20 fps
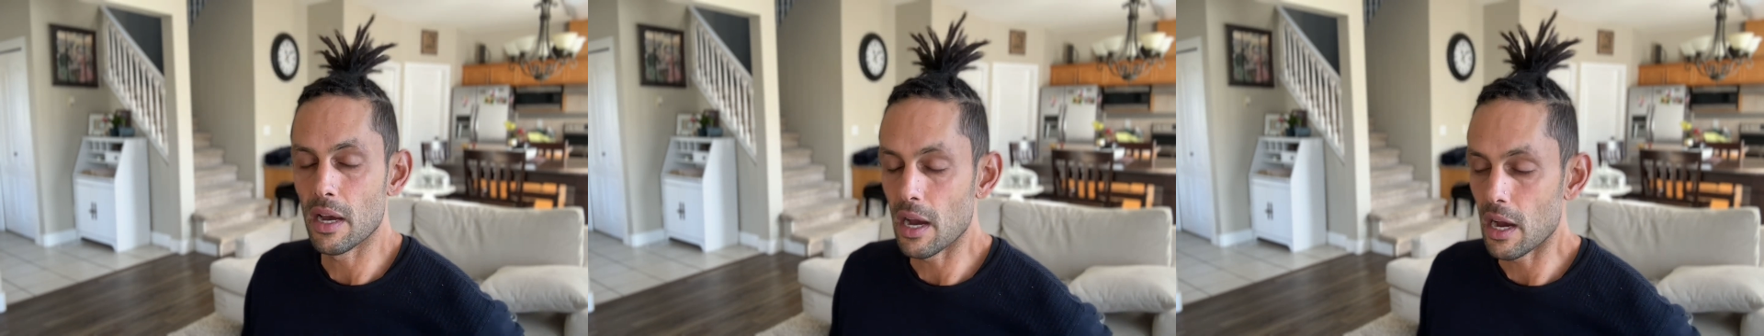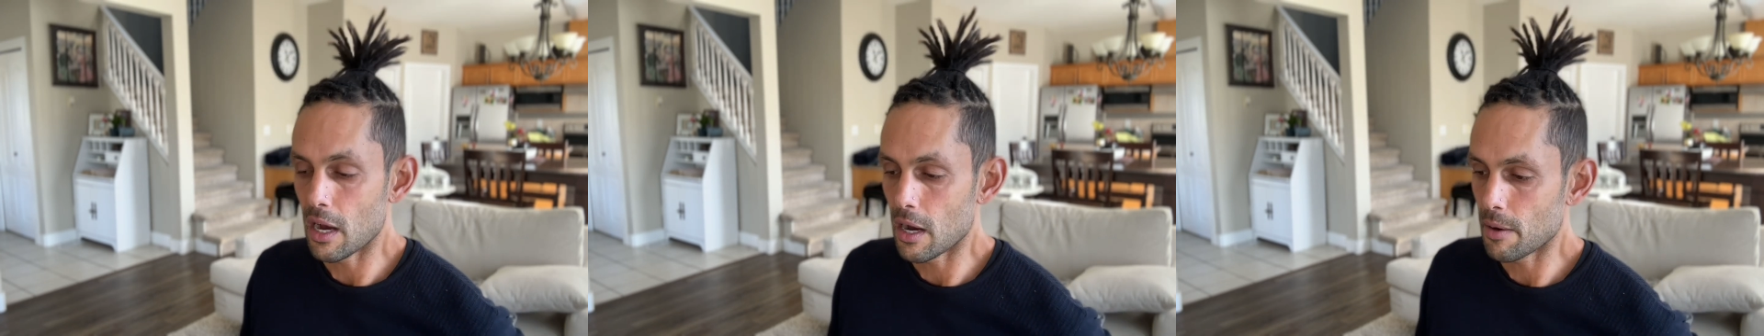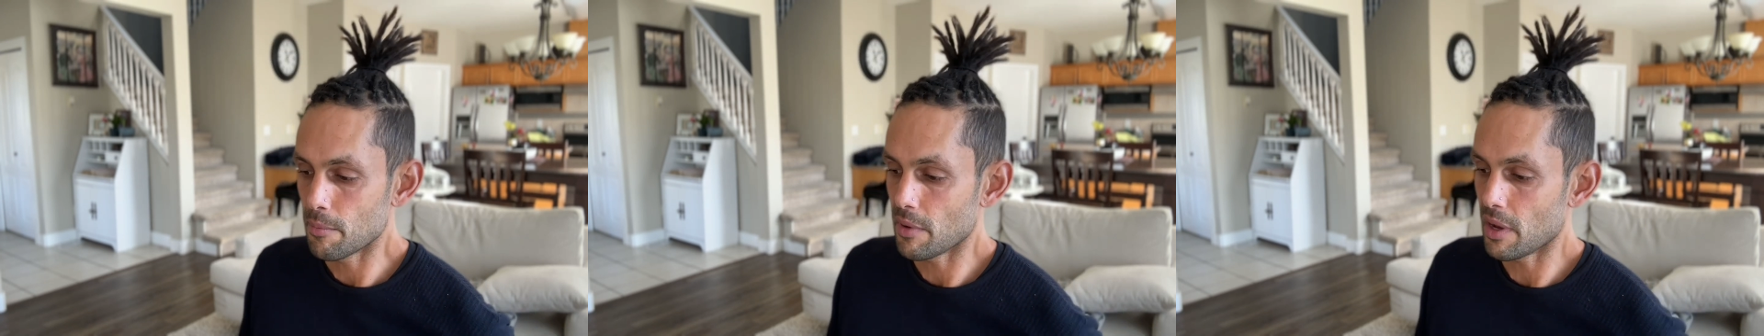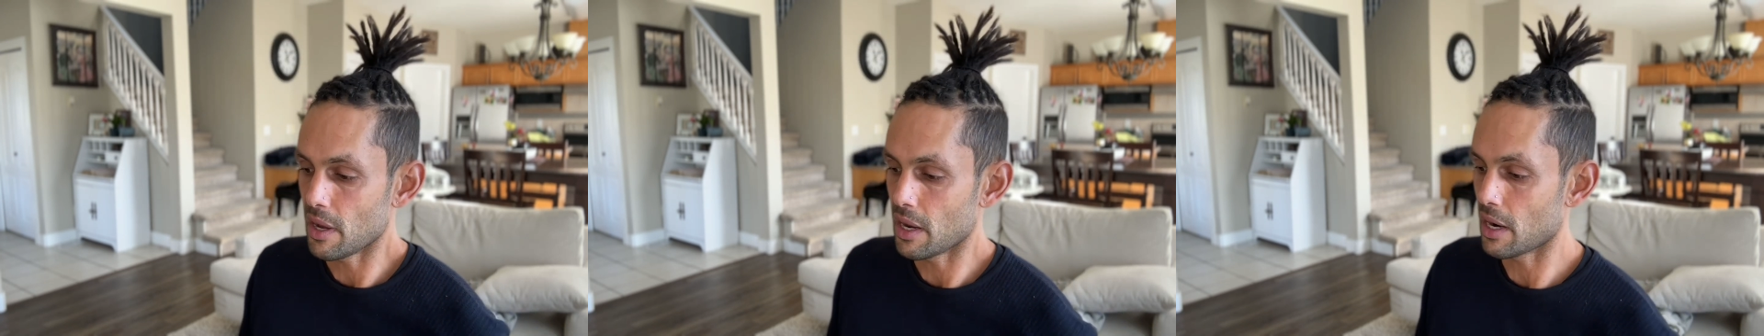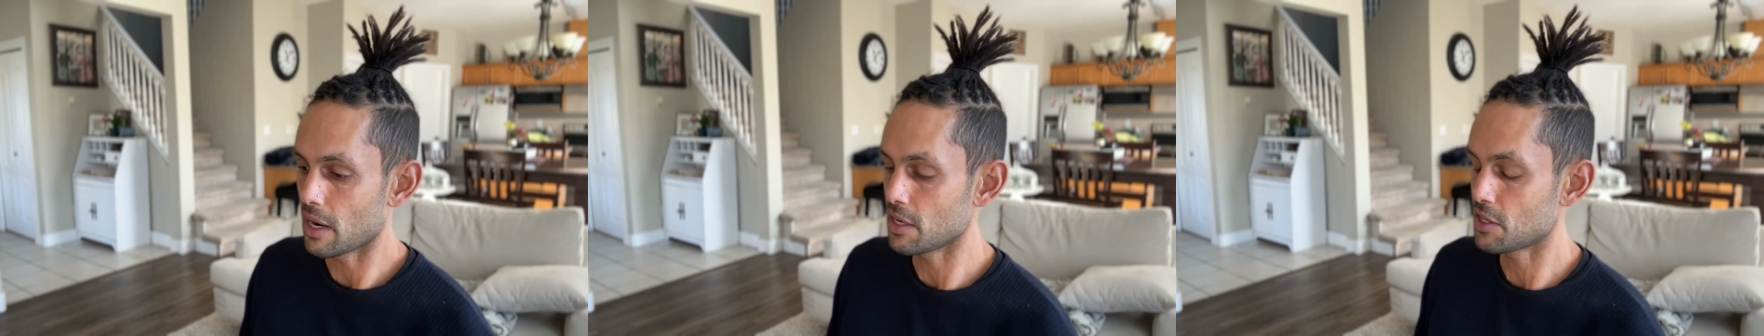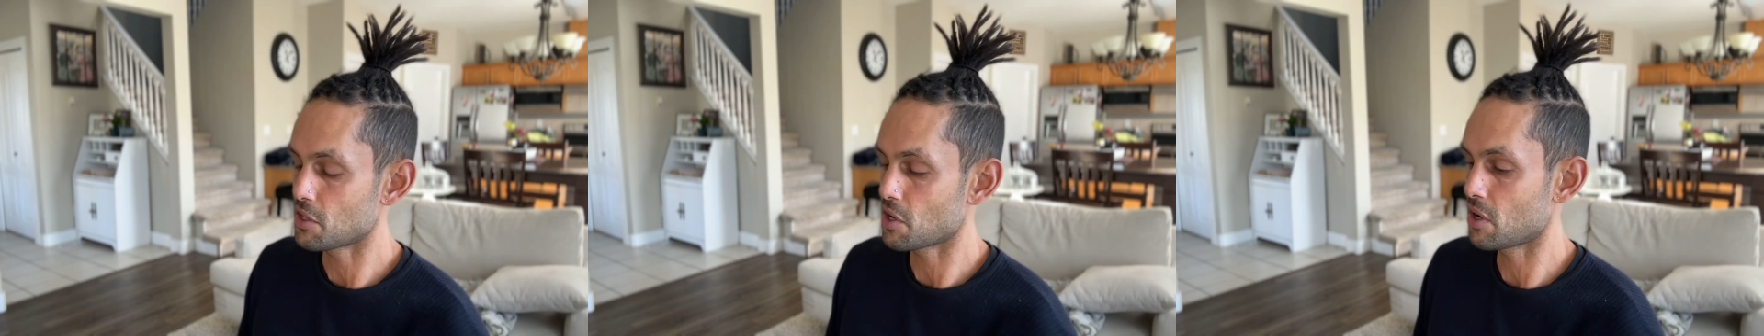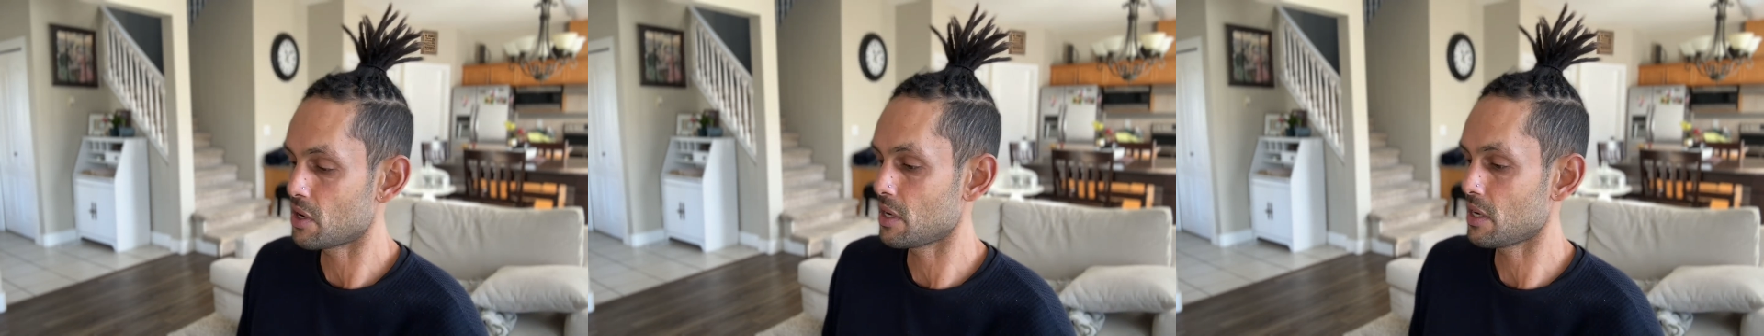And I
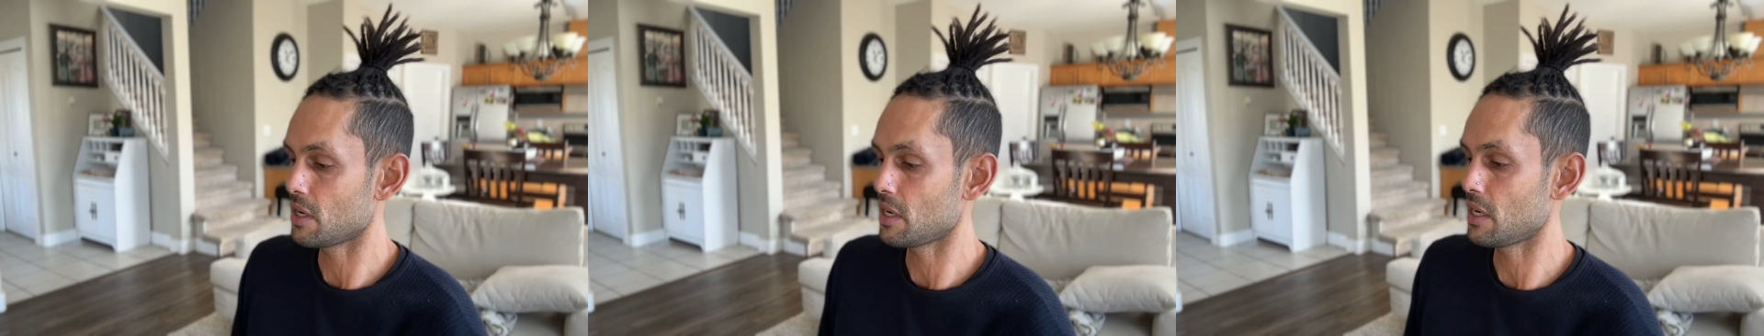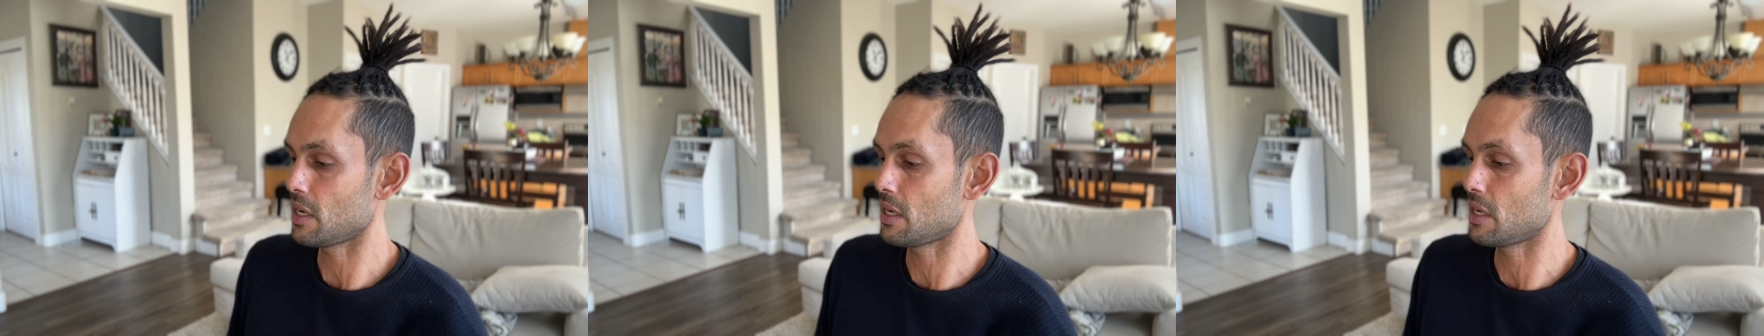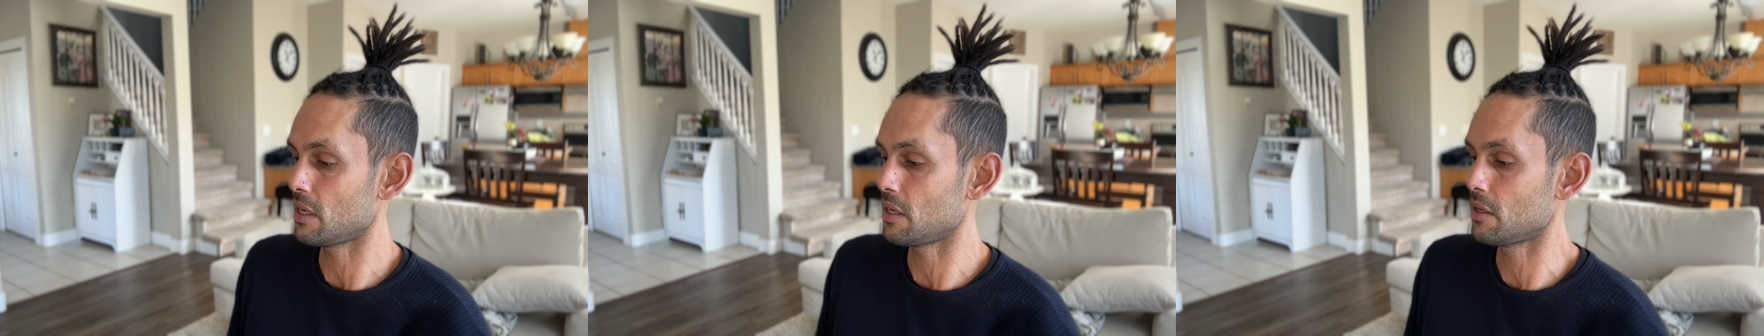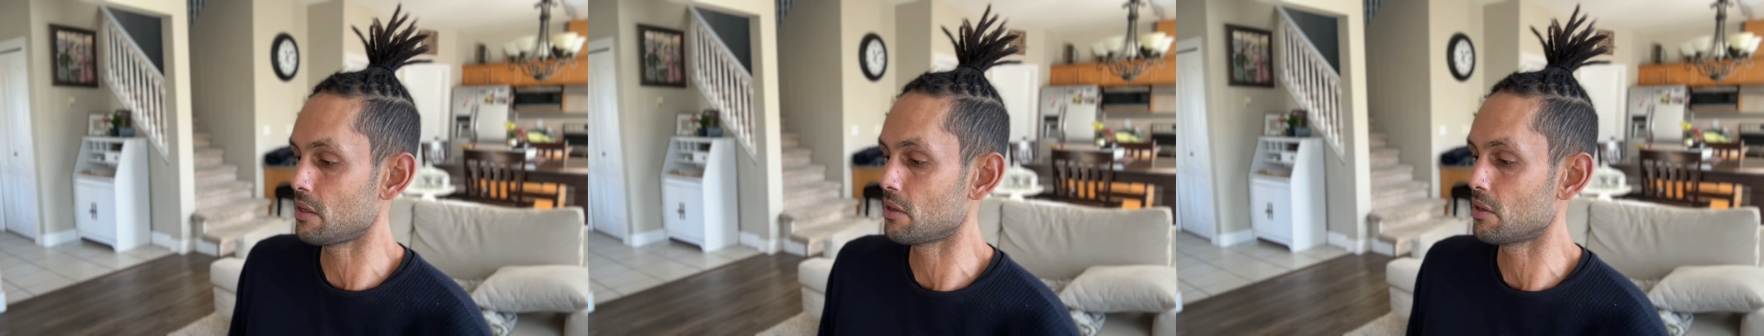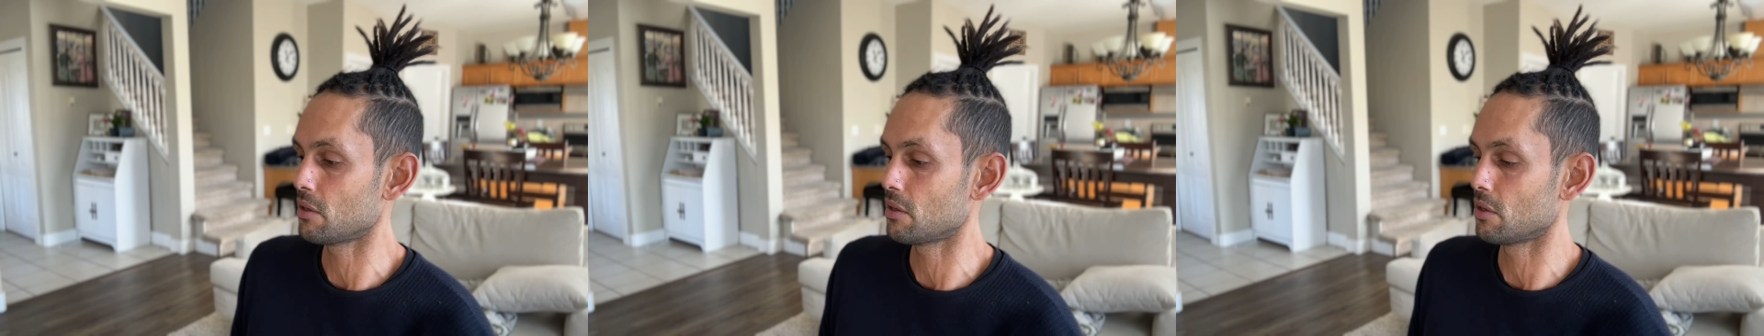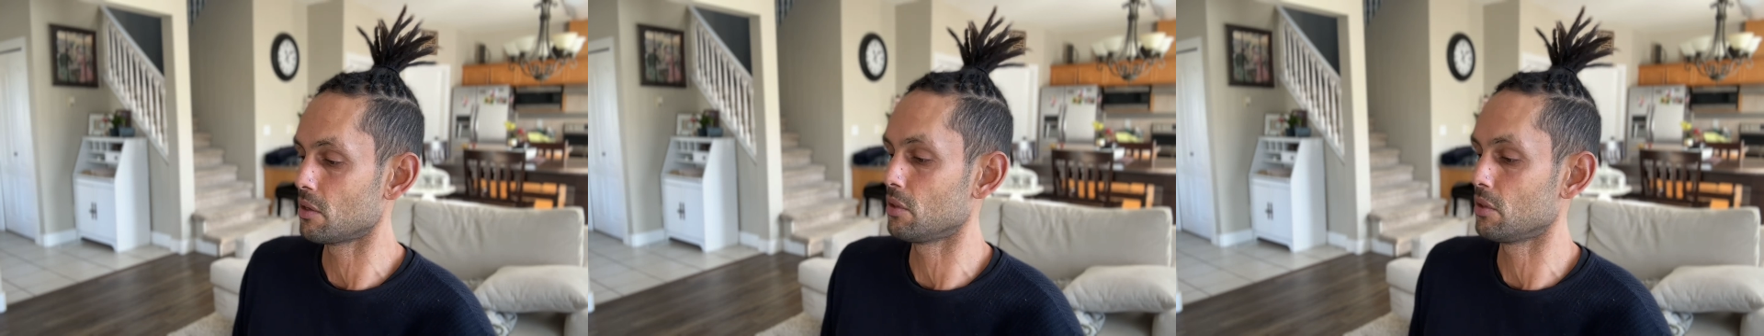started eating